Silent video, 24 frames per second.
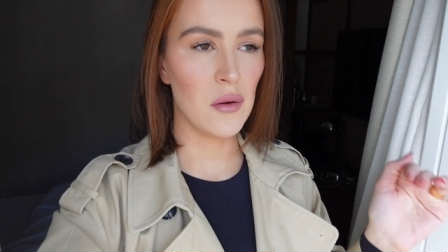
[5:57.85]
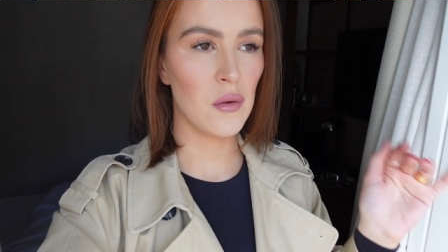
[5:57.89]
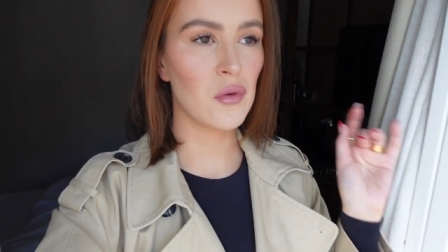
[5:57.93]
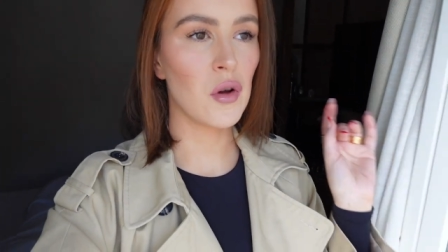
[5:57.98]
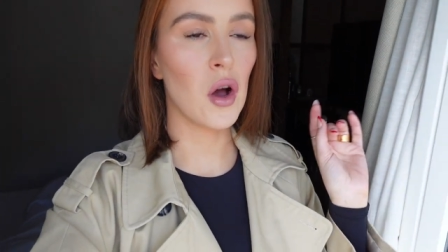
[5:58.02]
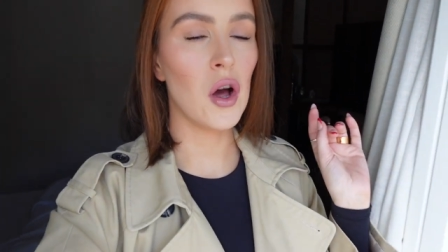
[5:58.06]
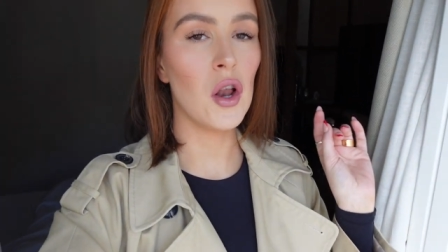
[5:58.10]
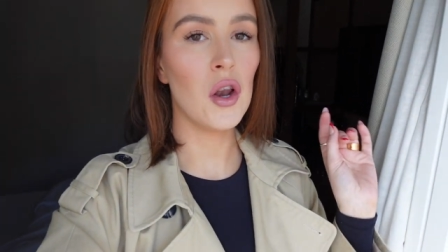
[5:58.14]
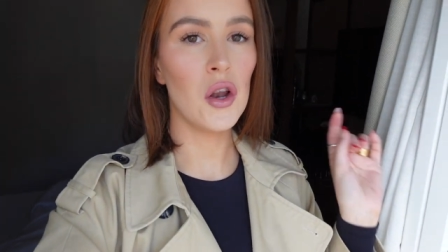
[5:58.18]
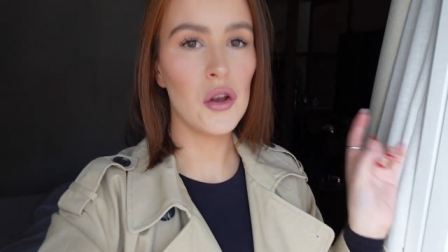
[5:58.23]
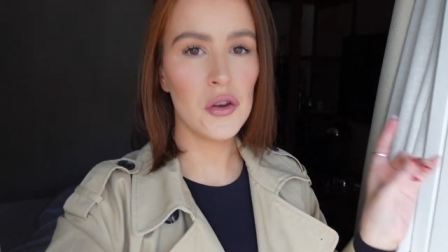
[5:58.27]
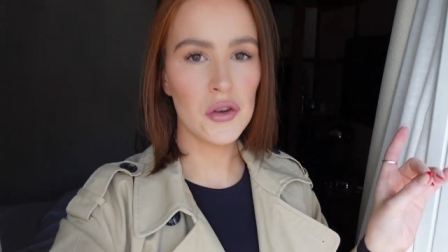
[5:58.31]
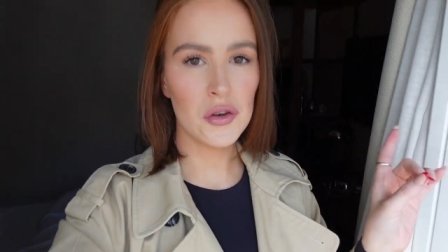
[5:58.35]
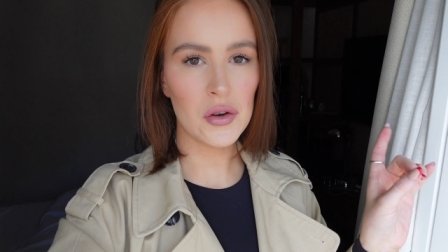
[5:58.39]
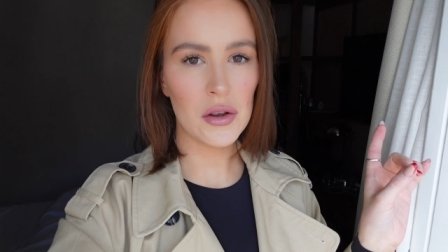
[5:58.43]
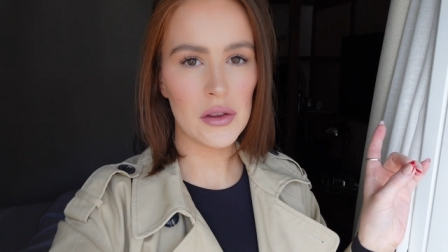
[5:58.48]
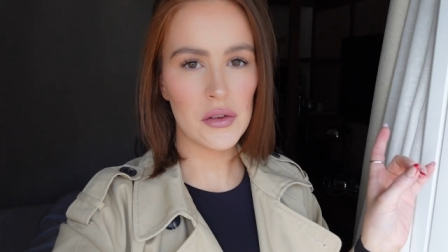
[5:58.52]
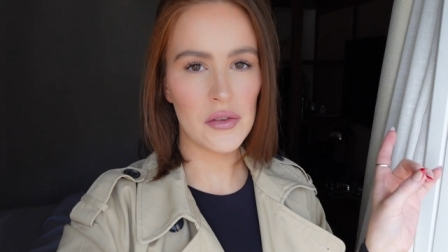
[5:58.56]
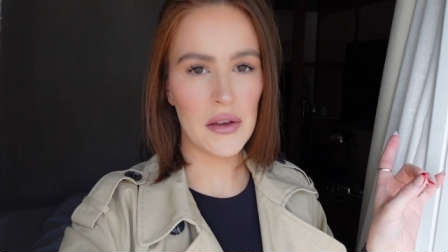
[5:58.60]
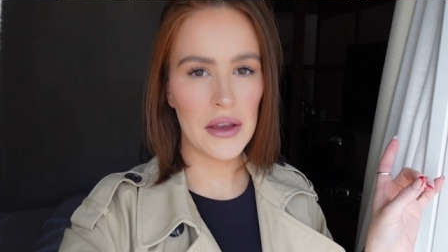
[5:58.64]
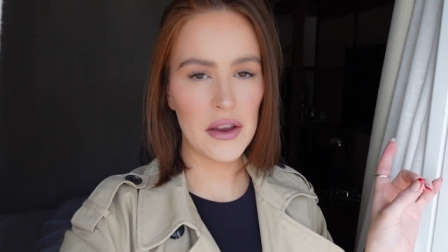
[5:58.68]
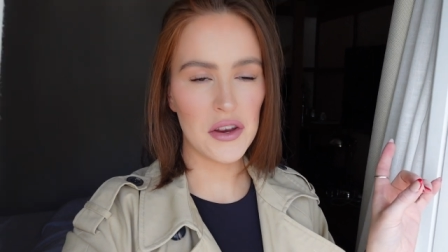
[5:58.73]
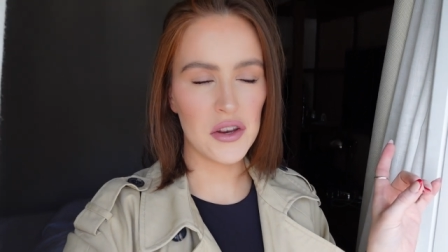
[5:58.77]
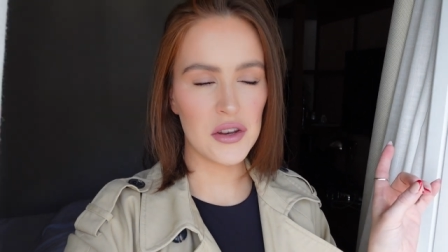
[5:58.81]
We've got a lunch
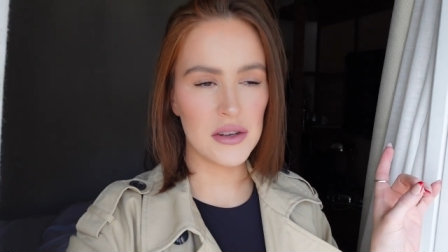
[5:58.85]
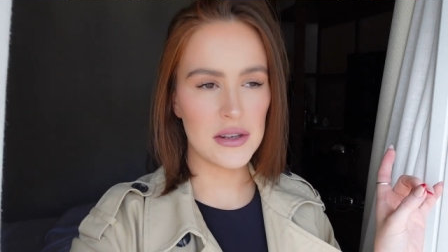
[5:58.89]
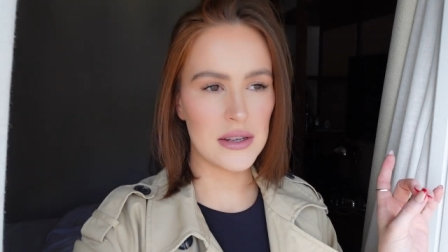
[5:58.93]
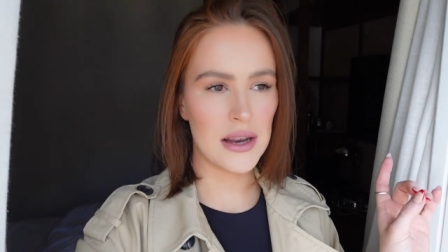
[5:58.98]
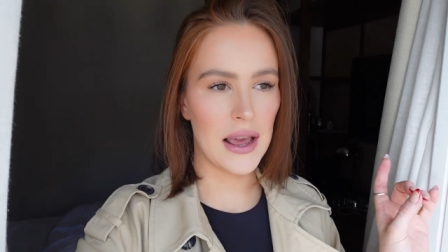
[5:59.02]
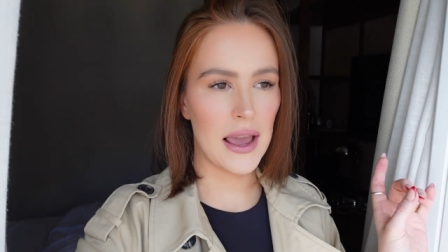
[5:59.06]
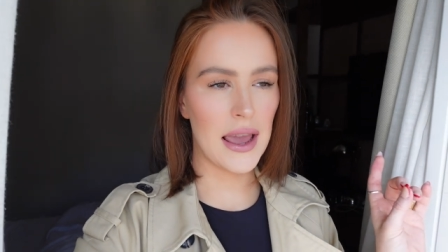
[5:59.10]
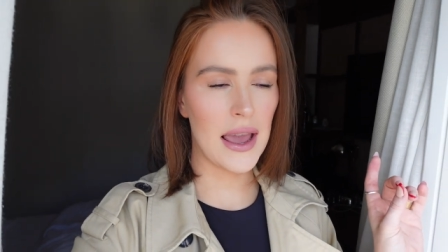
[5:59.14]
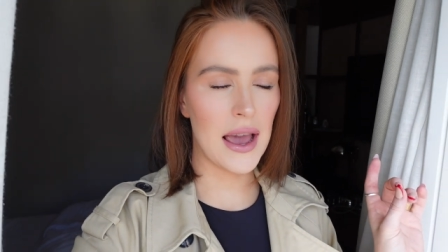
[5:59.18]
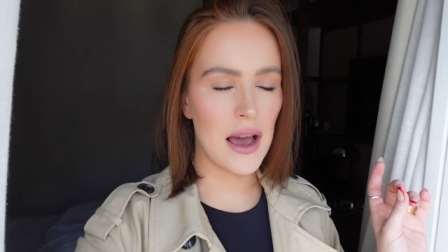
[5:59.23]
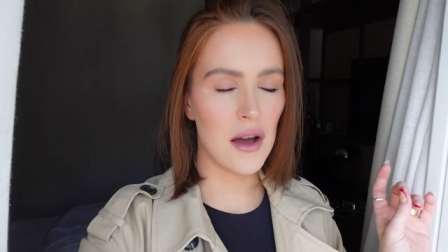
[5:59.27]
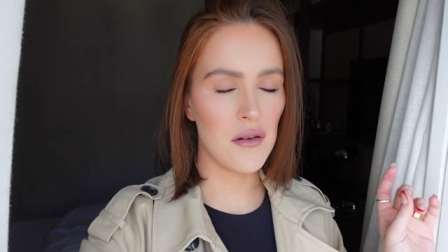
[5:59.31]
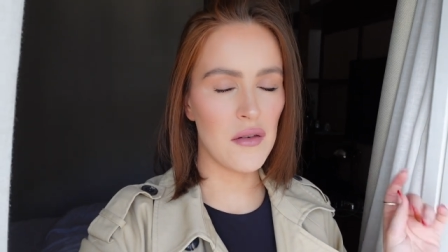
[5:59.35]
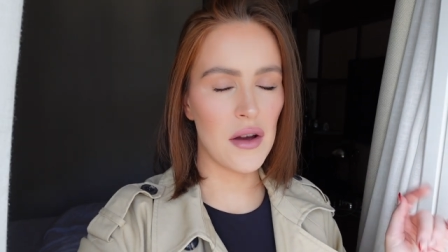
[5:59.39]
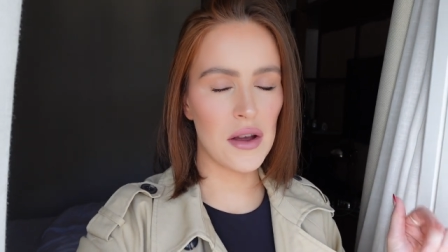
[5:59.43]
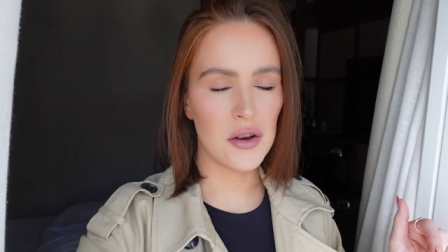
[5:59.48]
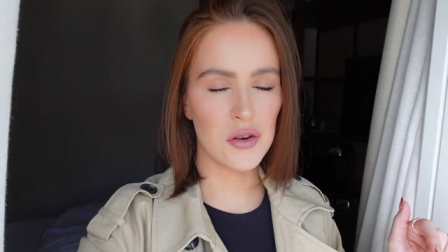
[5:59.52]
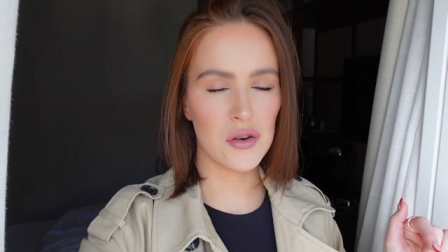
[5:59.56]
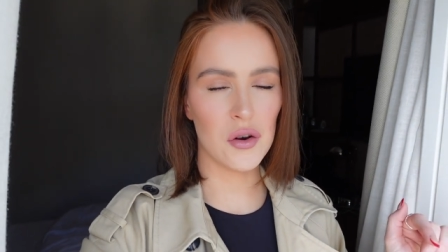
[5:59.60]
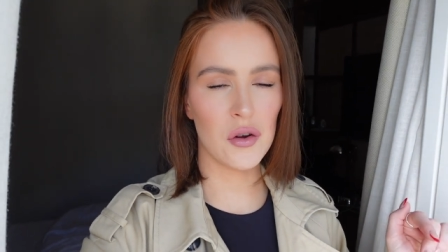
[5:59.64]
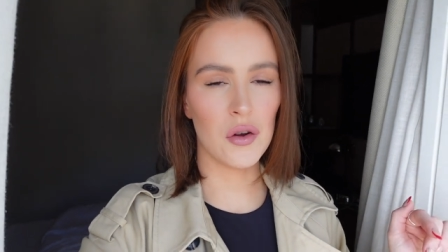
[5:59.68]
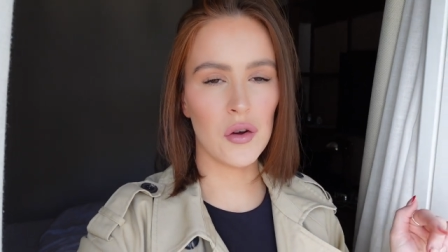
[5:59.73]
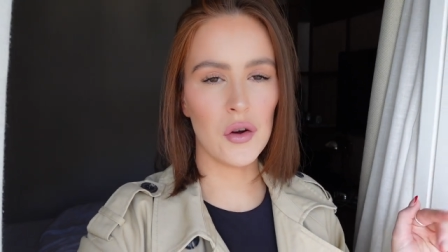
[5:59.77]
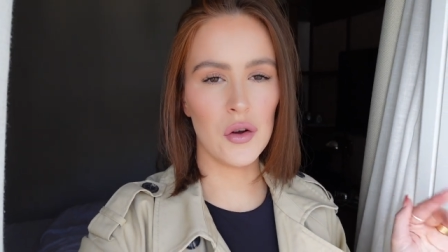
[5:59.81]
reservation today at a
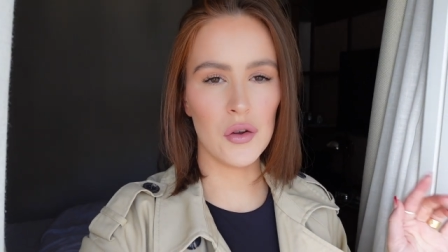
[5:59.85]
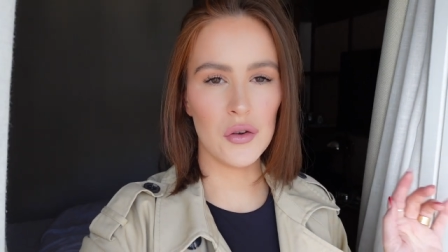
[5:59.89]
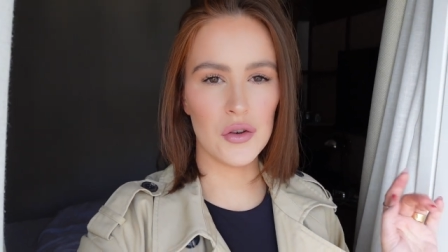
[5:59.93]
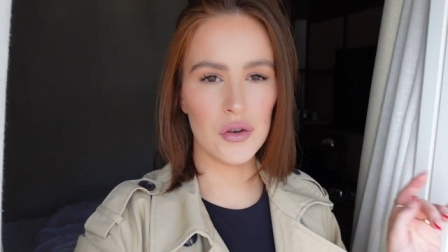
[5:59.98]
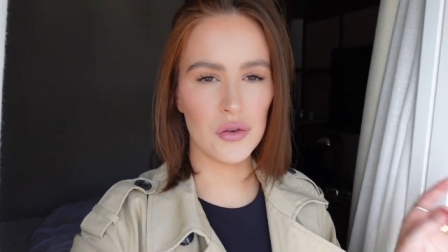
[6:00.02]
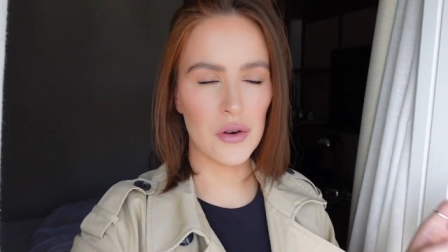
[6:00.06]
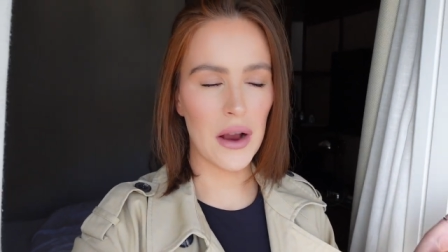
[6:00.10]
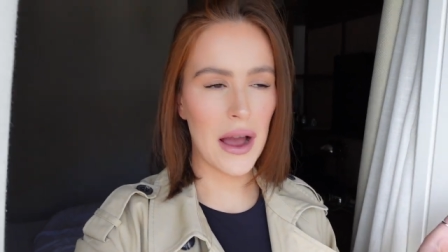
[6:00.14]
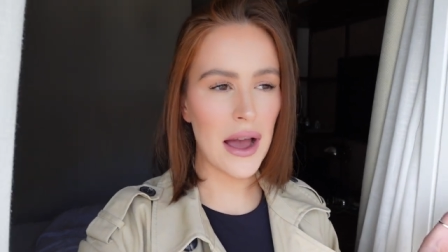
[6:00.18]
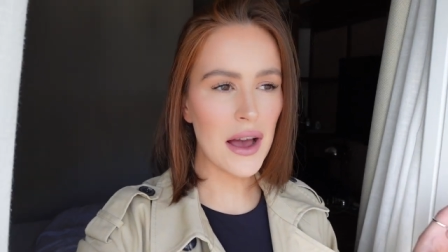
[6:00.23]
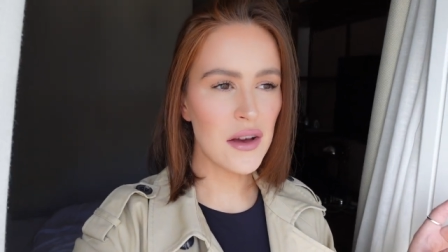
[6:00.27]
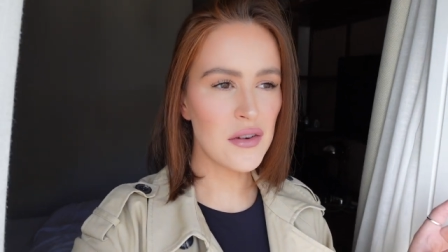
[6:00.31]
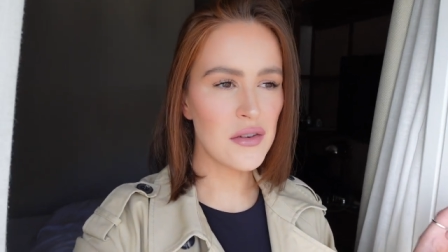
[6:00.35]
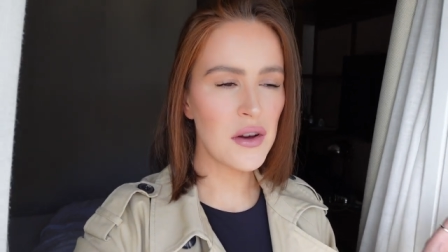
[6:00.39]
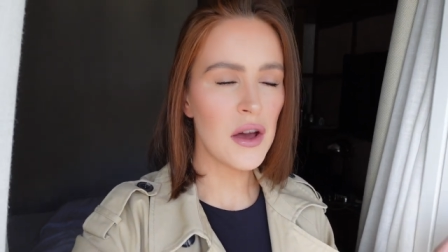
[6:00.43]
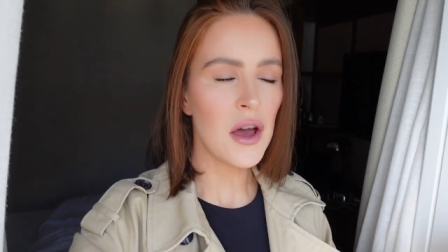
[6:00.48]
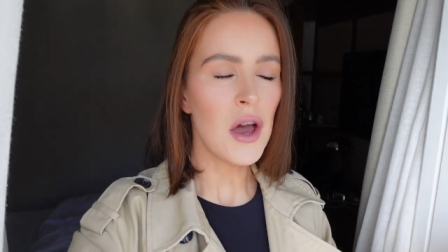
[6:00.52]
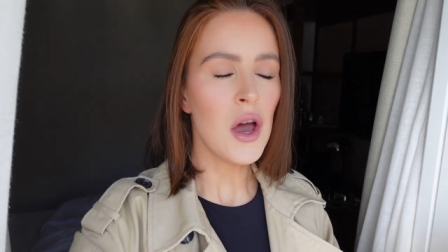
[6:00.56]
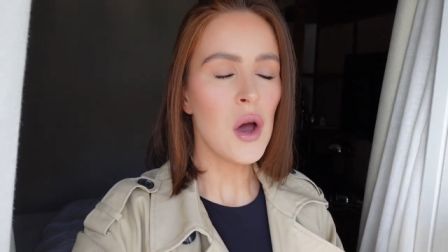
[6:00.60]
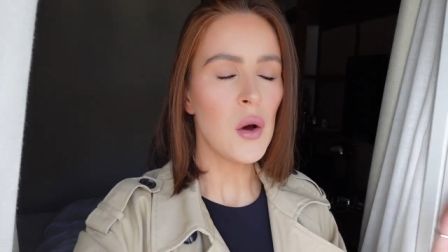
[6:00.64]
restaurant called Girafe,